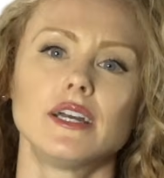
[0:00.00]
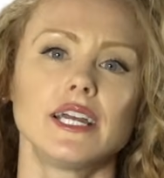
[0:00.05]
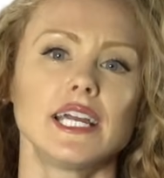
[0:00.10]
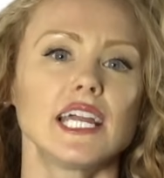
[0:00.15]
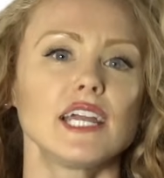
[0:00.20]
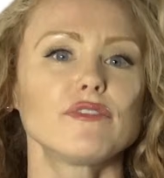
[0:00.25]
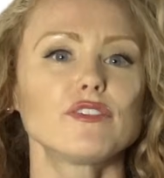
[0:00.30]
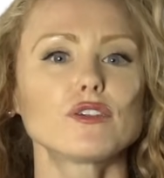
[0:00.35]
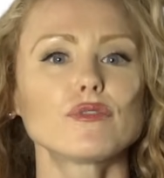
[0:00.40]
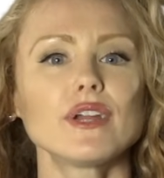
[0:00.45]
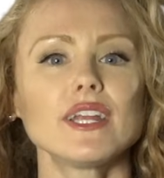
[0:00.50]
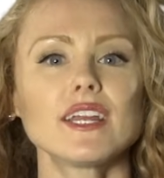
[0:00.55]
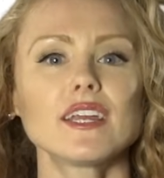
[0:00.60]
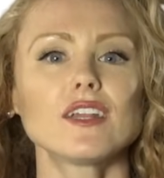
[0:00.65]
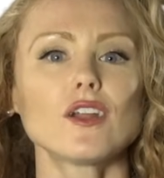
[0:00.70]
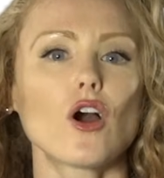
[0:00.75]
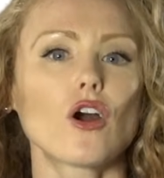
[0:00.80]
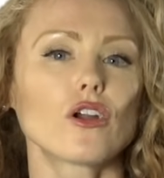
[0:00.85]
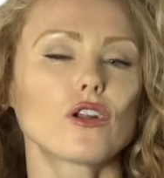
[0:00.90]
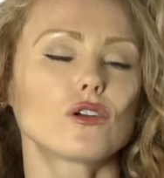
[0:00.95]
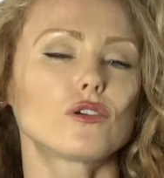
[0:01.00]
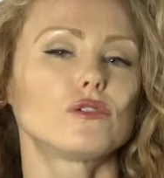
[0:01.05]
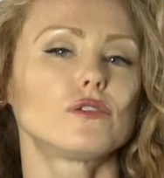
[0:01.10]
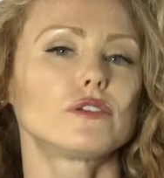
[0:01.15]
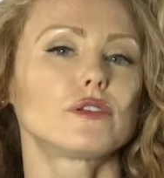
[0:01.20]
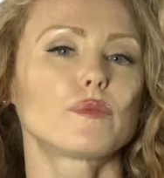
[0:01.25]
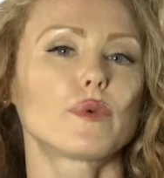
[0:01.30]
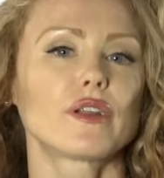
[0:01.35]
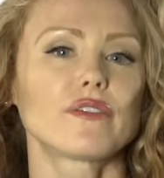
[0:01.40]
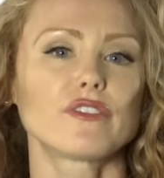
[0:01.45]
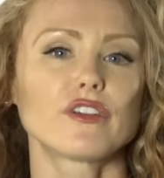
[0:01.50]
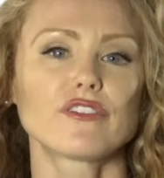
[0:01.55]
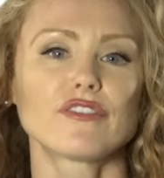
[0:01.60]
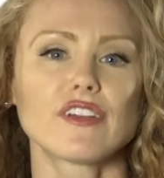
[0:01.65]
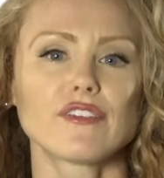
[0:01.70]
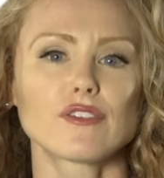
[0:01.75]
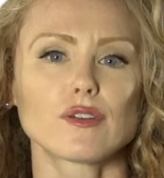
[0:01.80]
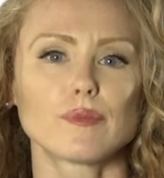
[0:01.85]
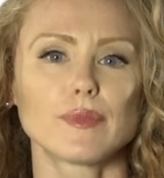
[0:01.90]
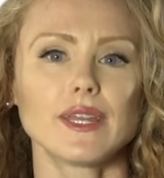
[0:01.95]
If you're reading an article in one of your
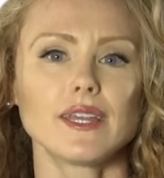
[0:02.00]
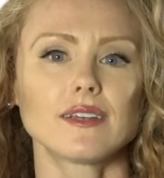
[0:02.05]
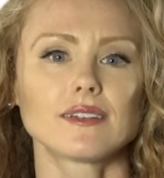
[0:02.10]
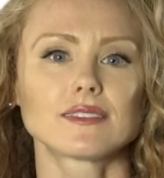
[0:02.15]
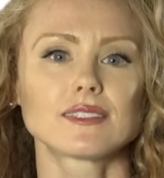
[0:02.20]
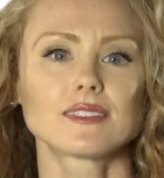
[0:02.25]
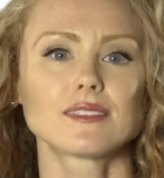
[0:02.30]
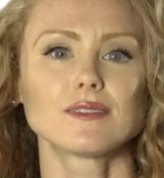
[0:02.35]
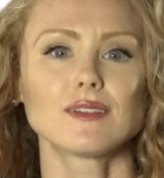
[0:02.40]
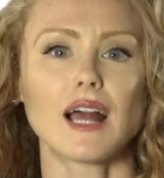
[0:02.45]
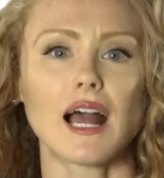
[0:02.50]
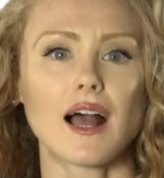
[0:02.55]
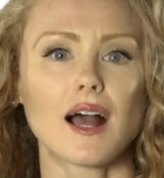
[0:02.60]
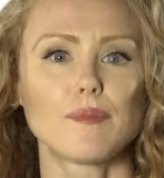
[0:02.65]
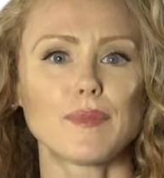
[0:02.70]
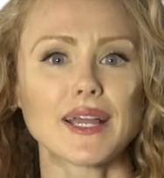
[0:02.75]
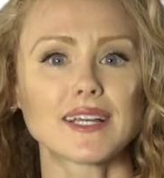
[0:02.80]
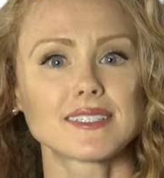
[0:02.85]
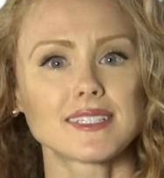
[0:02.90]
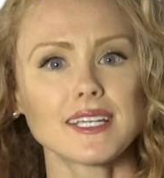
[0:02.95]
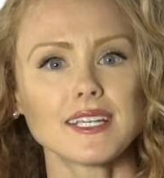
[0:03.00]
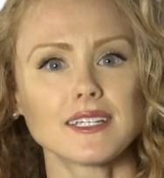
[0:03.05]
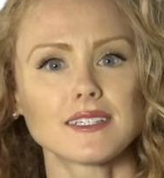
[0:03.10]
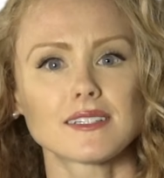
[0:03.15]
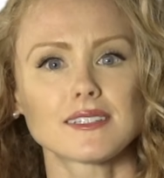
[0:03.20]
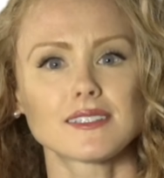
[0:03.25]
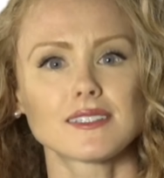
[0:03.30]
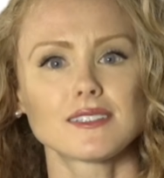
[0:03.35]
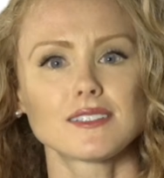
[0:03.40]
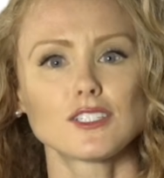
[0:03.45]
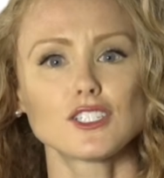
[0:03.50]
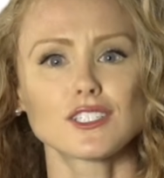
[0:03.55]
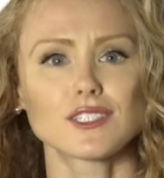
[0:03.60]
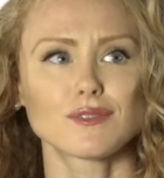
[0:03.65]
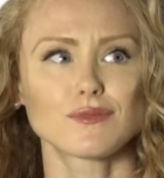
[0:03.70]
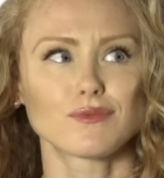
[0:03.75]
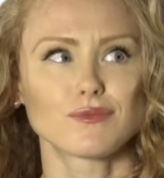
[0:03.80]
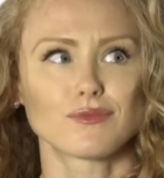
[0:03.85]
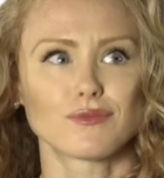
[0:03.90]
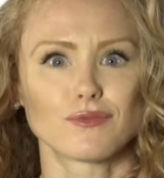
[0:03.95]
favorite magazines, just
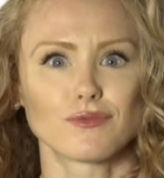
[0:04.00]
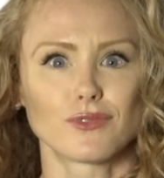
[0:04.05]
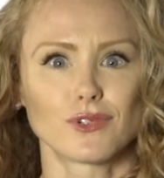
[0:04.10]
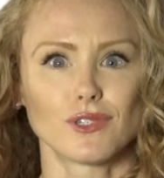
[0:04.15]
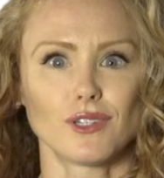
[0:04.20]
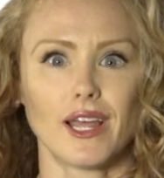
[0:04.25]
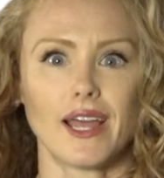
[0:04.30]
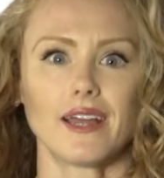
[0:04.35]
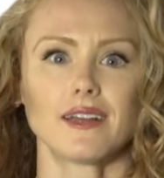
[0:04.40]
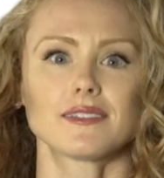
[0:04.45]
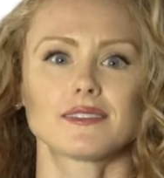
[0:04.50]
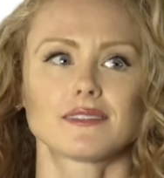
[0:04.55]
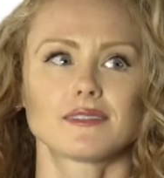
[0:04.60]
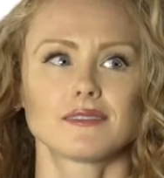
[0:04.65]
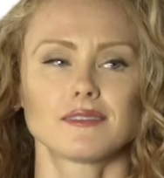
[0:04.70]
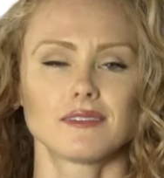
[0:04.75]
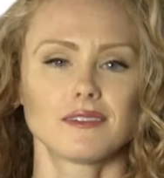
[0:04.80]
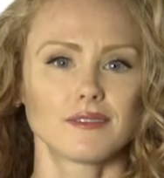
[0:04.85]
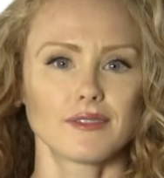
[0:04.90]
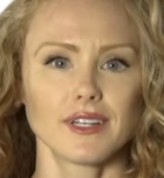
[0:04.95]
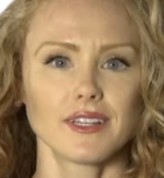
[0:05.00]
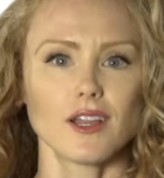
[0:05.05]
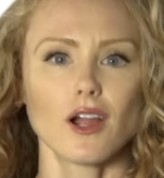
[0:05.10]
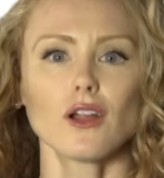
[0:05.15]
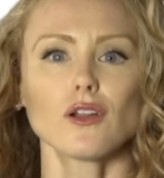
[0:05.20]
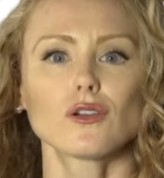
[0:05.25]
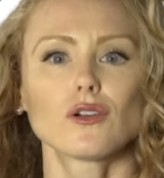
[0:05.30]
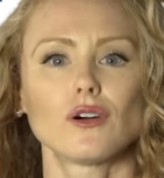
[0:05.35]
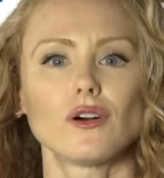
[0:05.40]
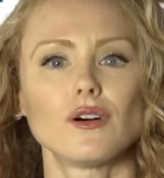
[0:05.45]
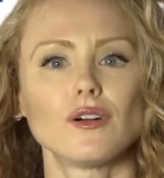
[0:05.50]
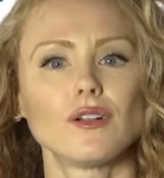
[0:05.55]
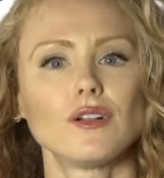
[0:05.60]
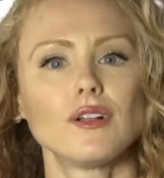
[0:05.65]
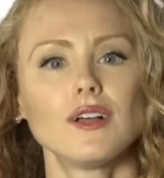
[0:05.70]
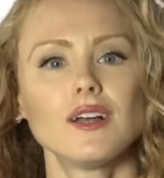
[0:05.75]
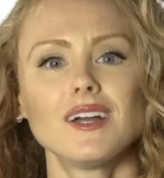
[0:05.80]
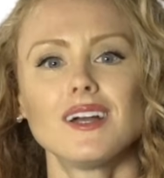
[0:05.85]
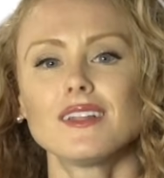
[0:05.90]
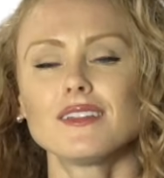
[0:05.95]
relax and read the article.
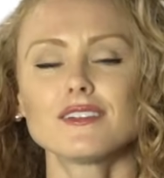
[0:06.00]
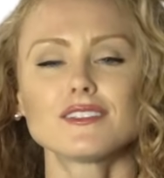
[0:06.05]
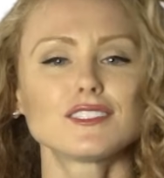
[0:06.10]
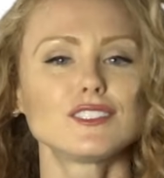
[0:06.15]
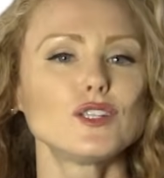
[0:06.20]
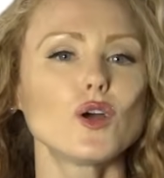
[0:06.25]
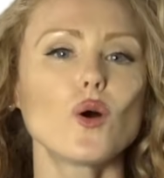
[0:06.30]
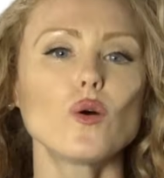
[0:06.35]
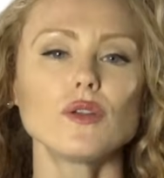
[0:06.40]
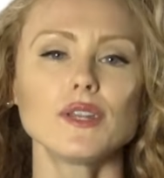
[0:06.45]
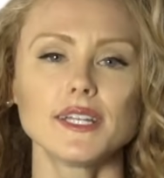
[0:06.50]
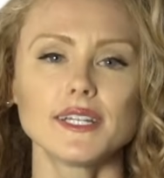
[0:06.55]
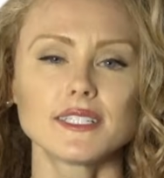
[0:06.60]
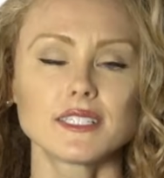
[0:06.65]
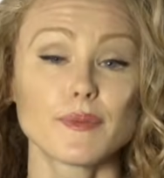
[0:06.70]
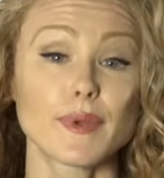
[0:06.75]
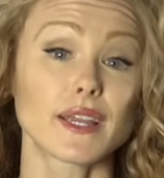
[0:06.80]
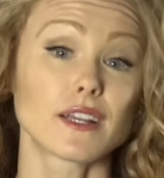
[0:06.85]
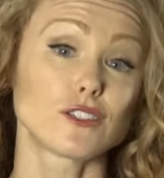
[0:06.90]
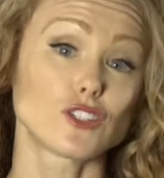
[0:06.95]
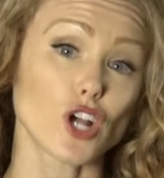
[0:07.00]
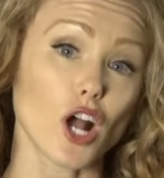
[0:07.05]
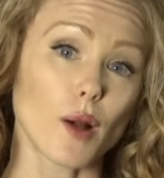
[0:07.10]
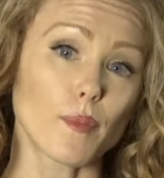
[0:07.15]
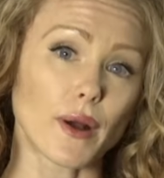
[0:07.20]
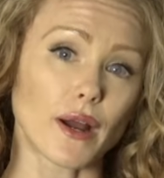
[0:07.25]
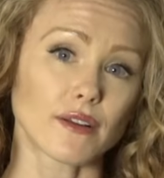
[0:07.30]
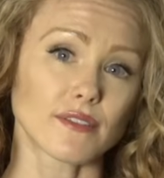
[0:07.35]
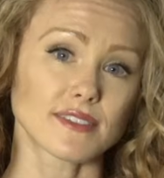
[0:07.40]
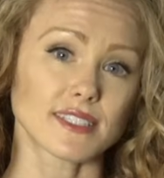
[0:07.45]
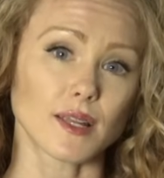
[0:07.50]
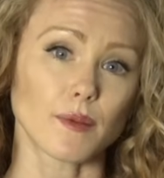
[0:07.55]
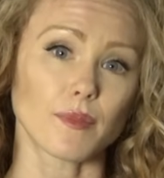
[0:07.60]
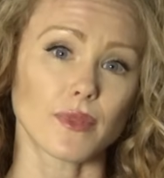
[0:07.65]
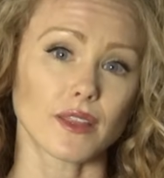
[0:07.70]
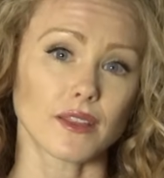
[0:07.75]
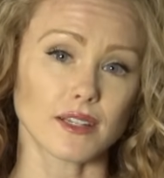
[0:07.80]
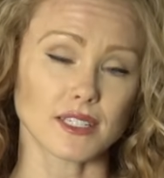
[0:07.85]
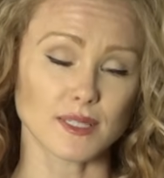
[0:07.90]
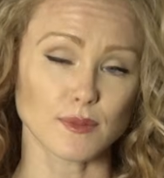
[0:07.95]
There's no need to make a job out of
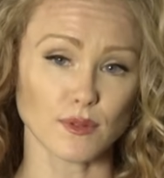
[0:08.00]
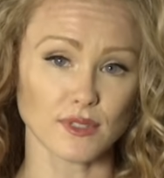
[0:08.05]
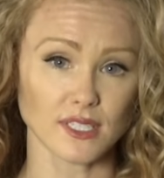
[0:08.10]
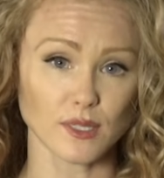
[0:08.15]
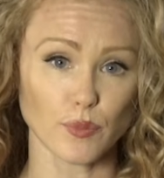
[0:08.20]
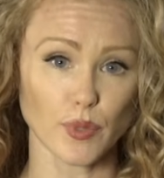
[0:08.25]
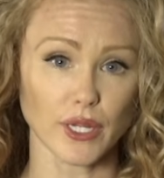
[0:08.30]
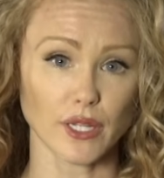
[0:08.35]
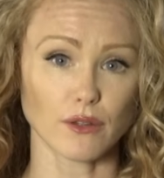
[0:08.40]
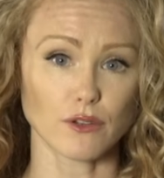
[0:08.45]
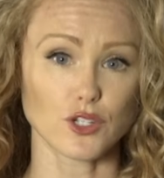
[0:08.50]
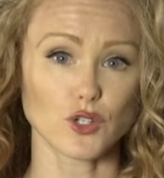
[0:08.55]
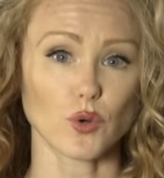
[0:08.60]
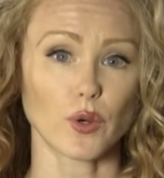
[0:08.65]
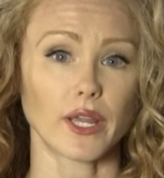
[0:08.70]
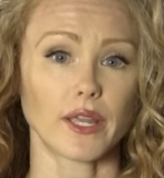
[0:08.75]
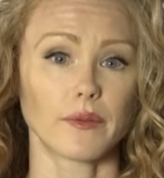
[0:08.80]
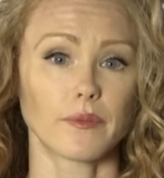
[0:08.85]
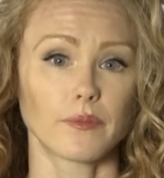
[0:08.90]
something that's supposed to bring you joy.